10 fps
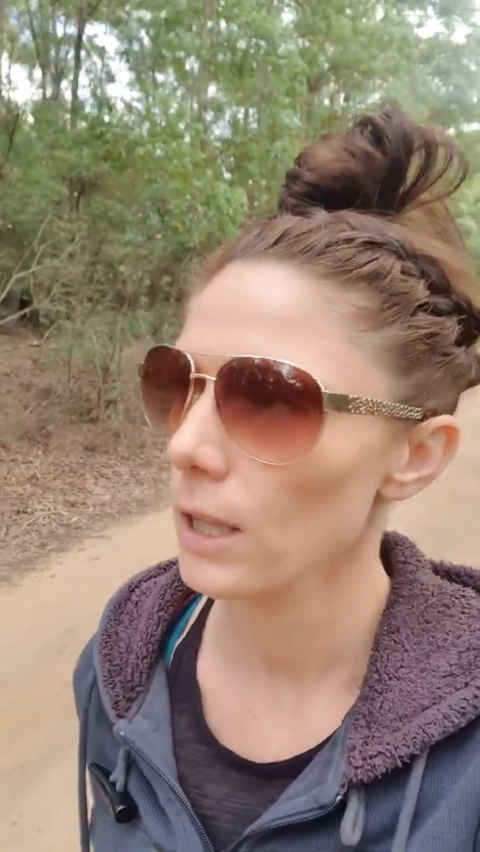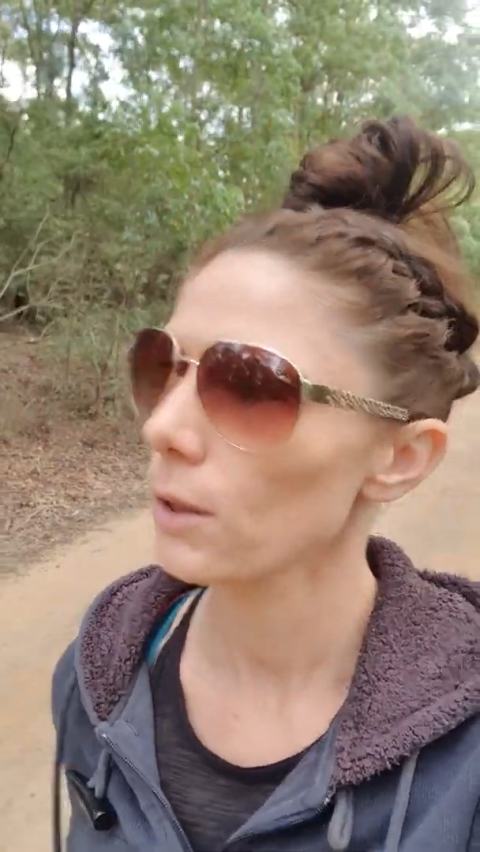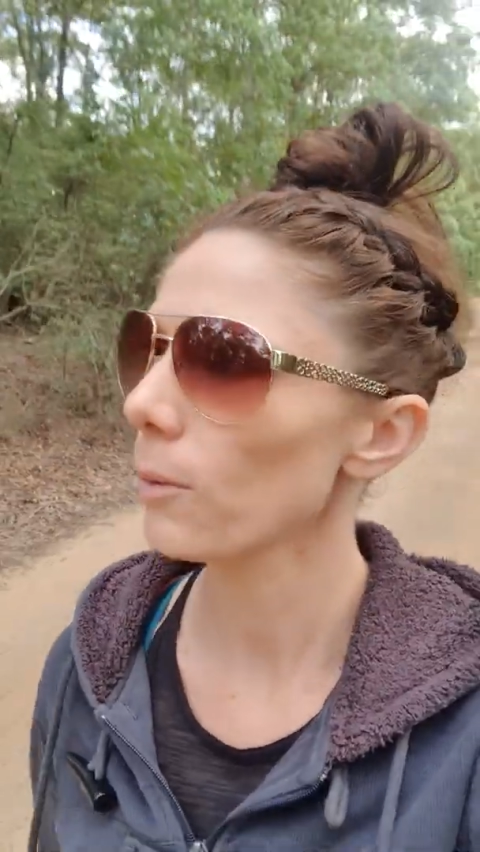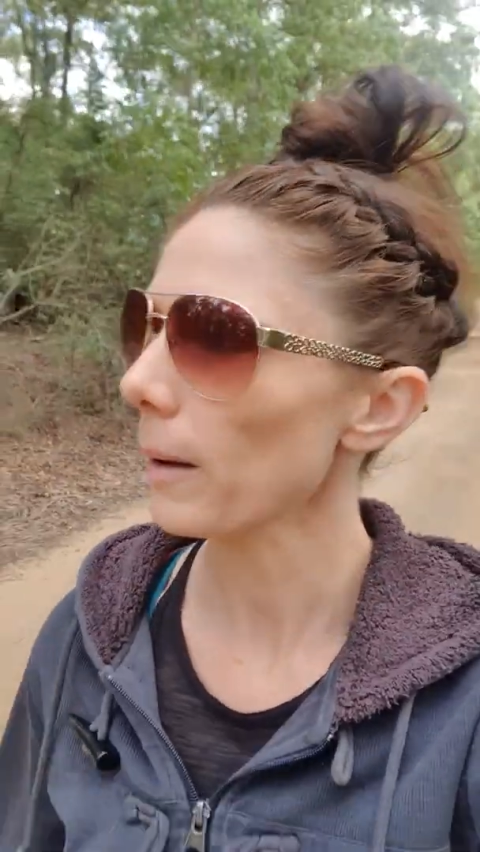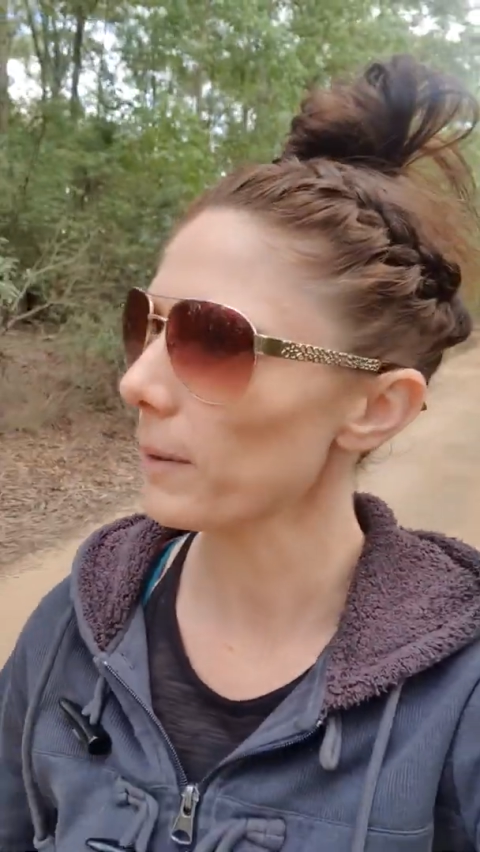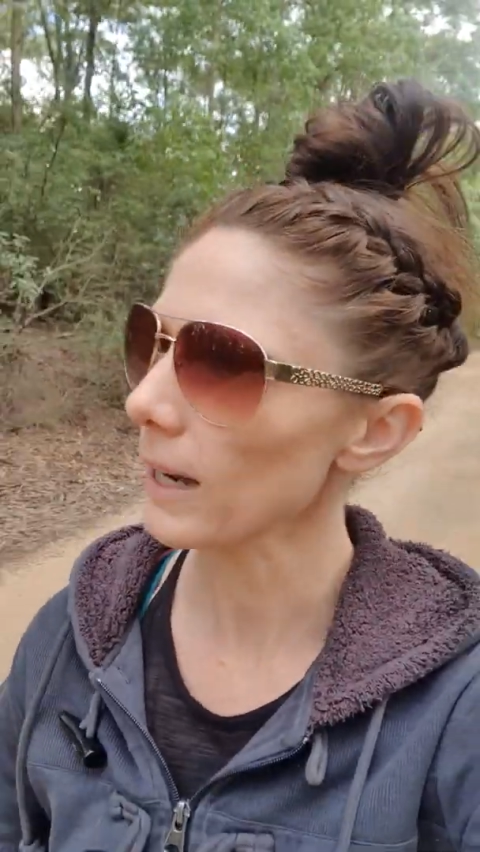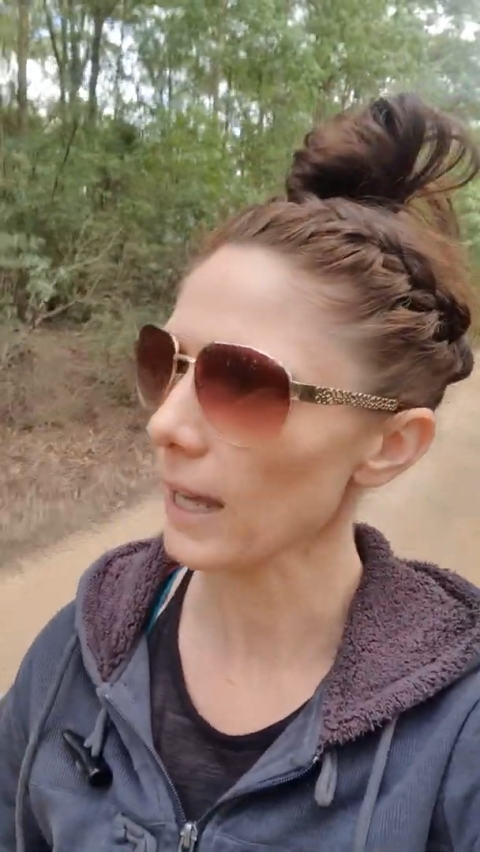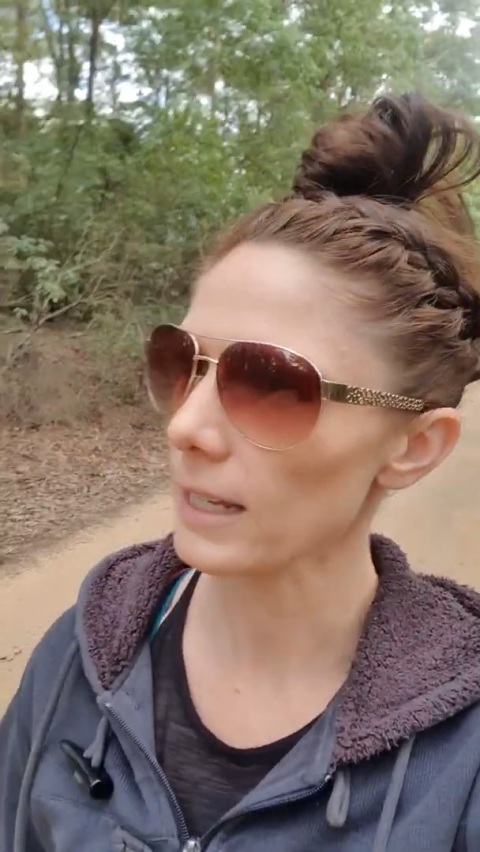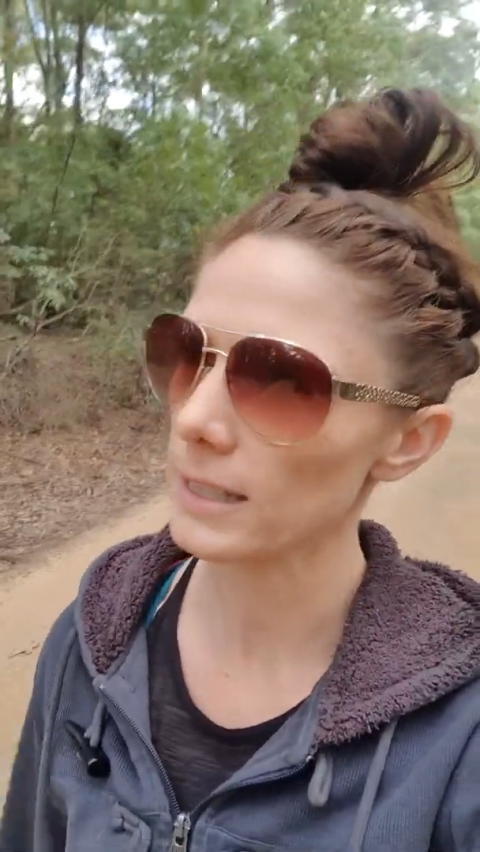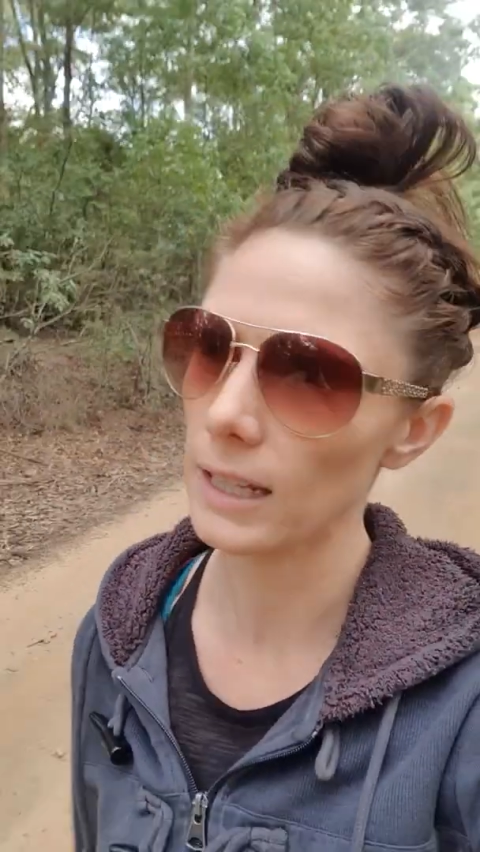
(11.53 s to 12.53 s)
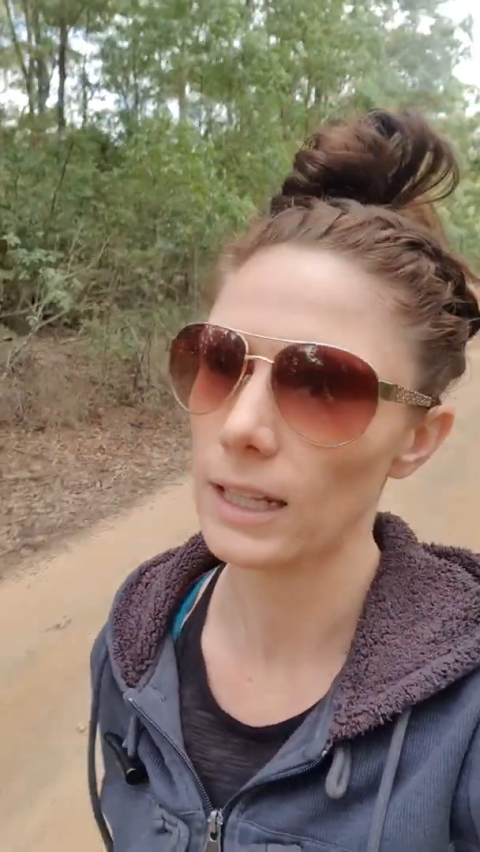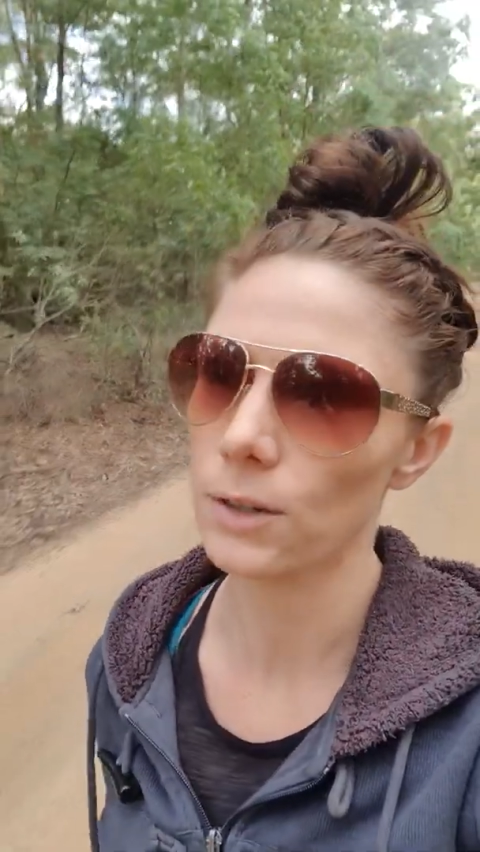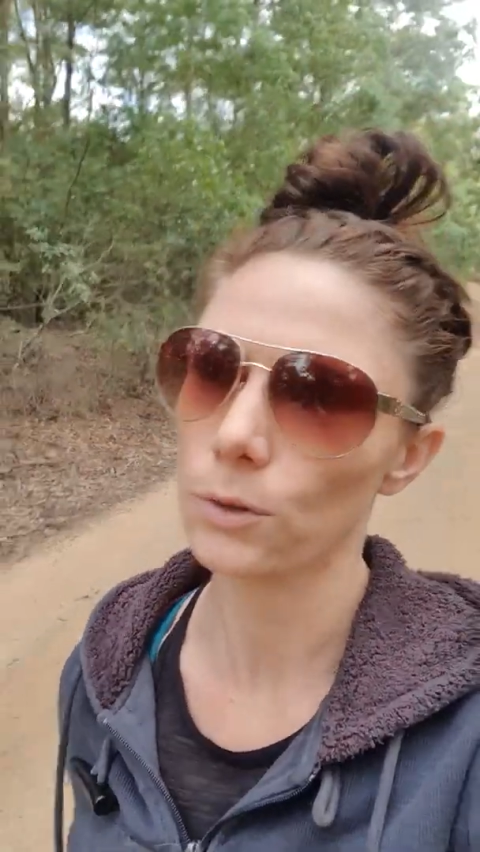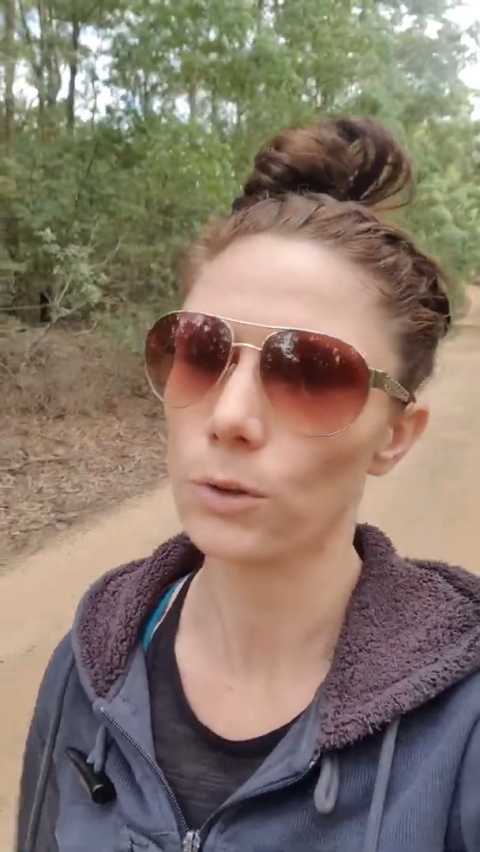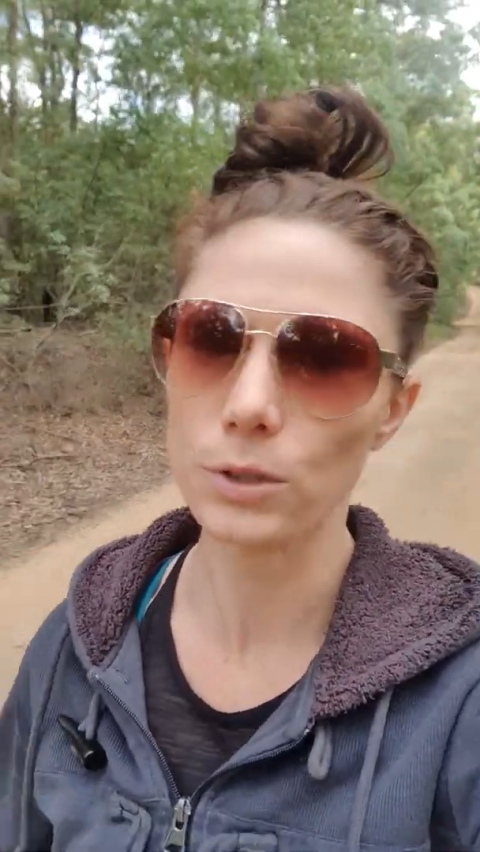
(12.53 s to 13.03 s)
webinars, and then
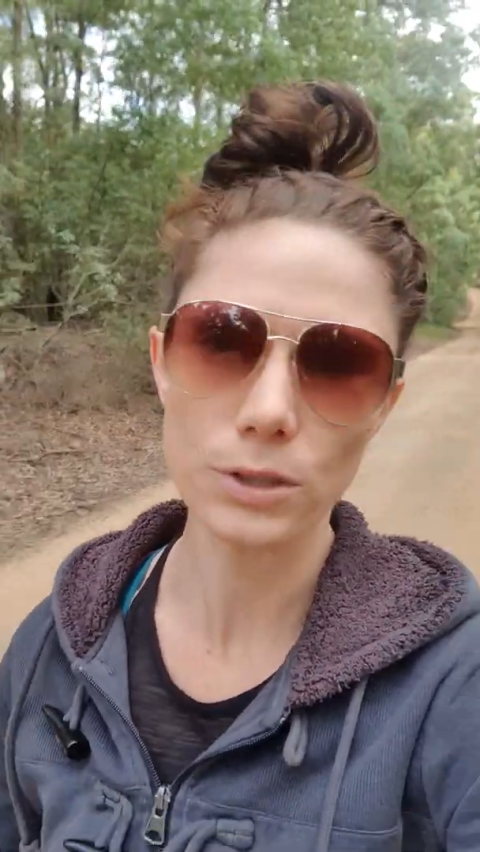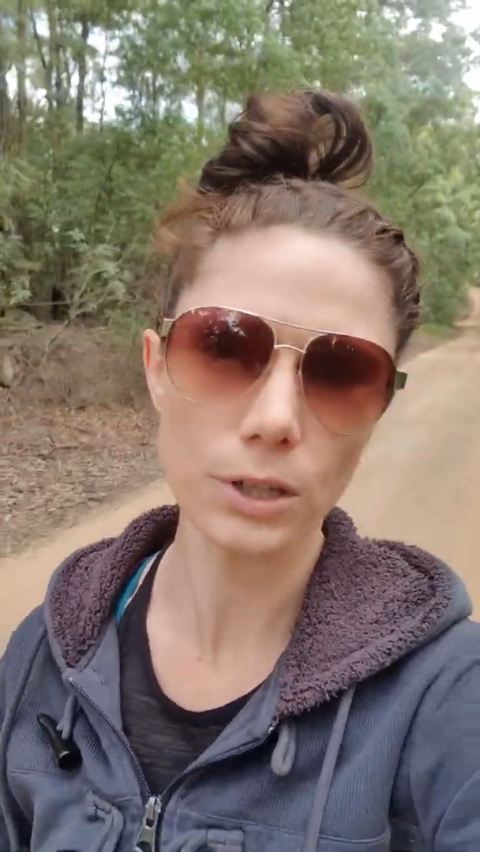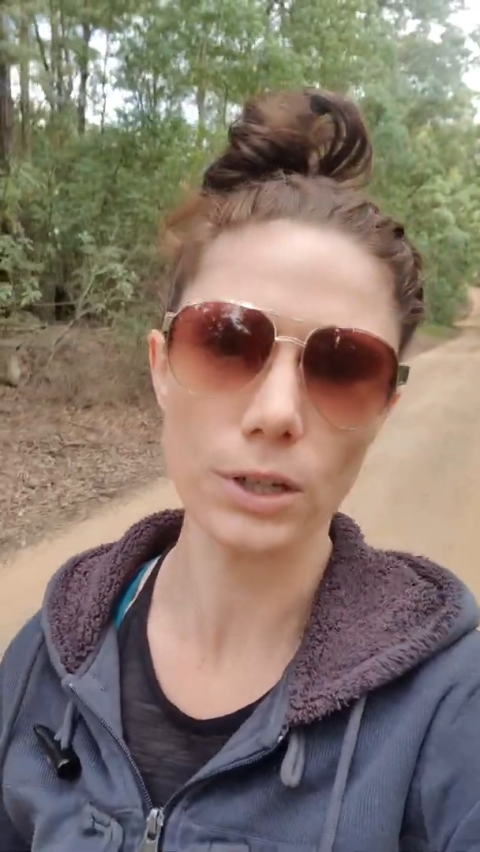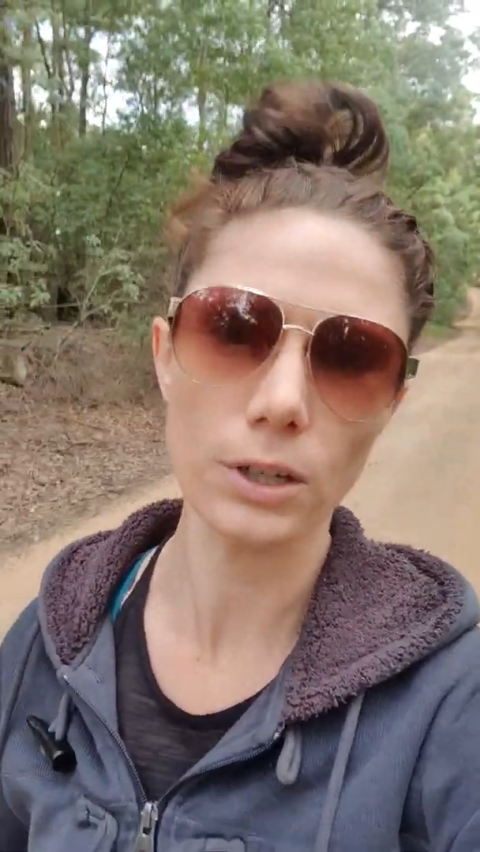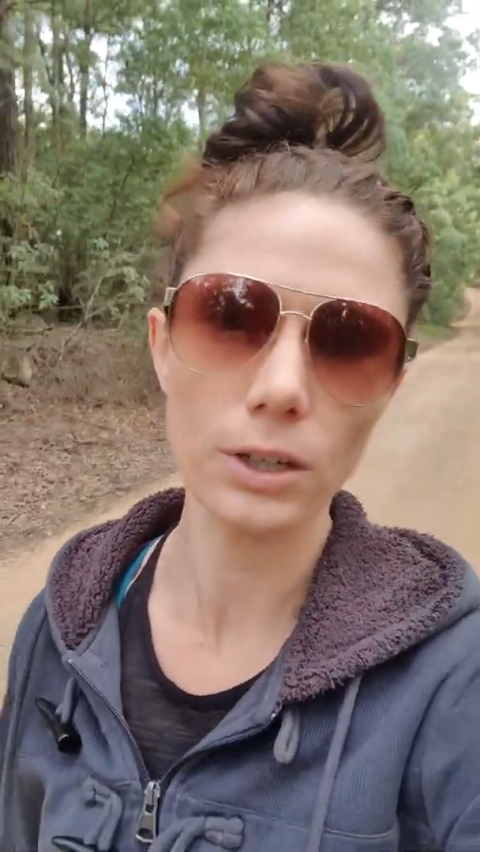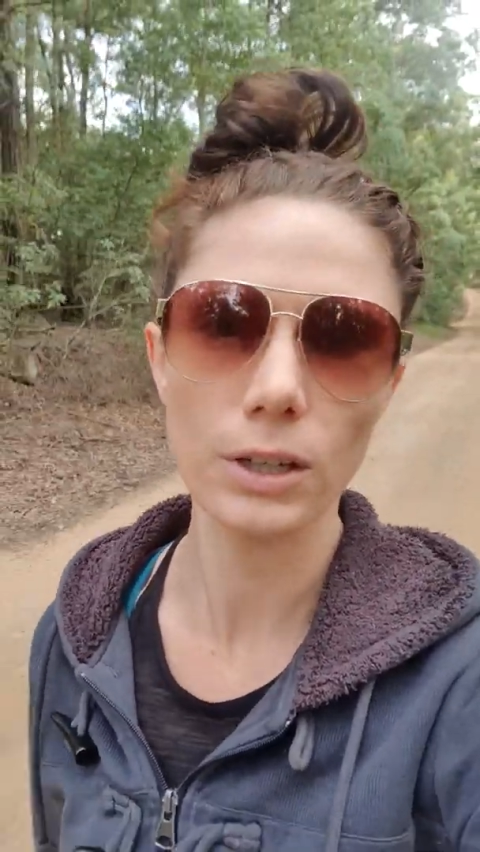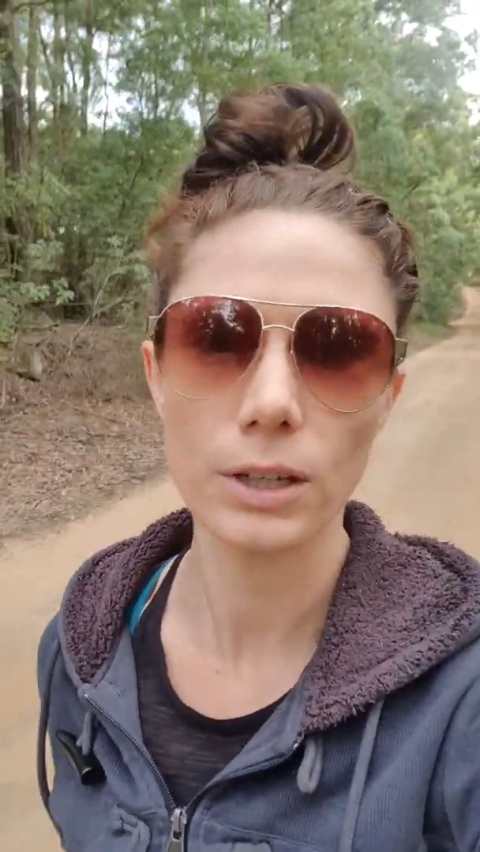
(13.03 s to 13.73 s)
also